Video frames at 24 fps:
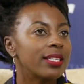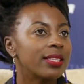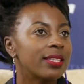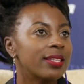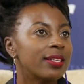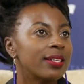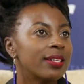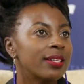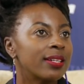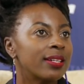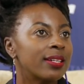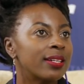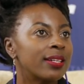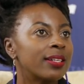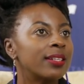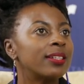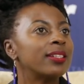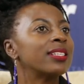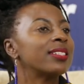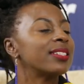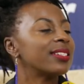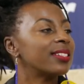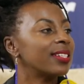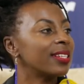the,
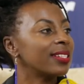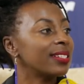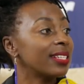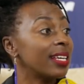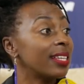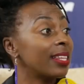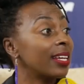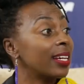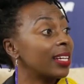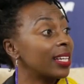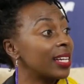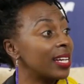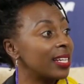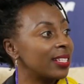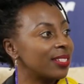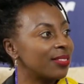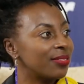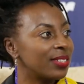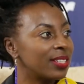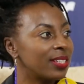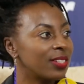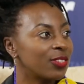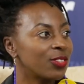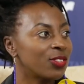let's just say, the
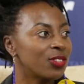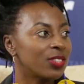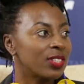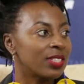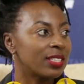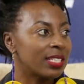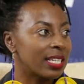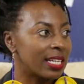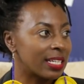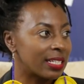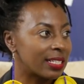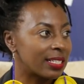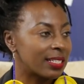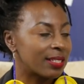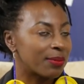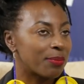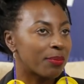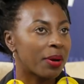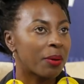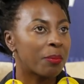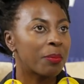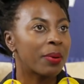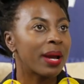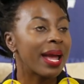creative industries here in
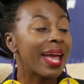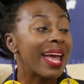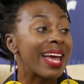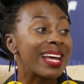Zimbabwe